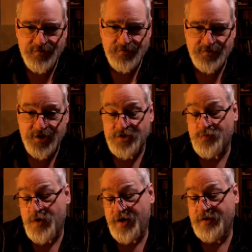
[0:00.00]
And that's
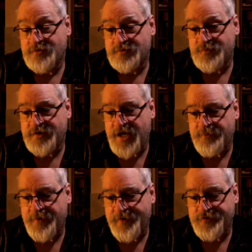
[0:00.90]
why
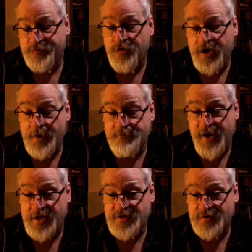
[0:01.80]
strong
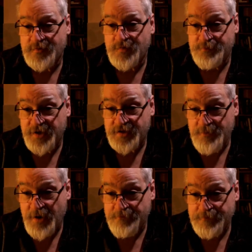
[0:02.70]
empaths will pick them up.